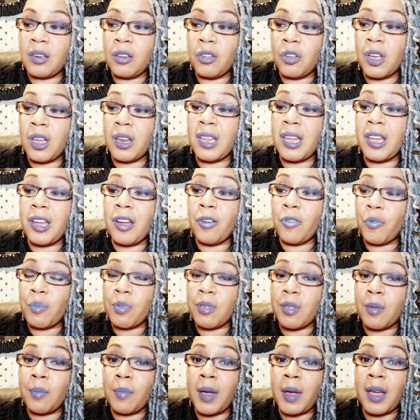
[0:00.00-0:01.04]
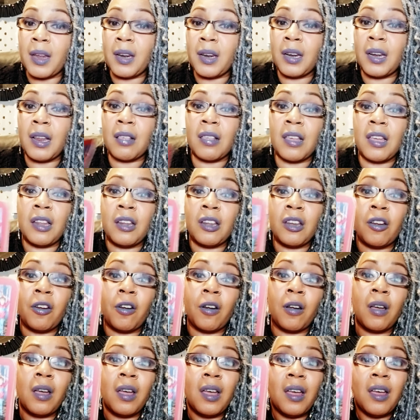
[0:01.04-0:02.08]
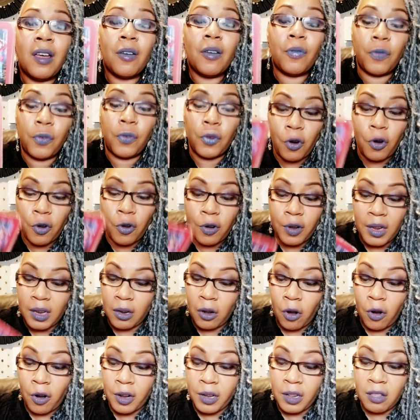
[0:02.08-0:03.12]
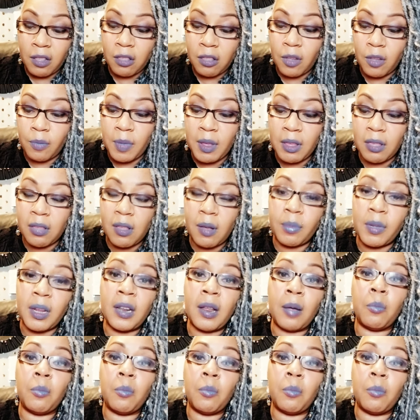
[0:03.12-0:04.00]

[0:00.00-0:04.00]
You could hear from somebody that's in there flirting, or this could be something that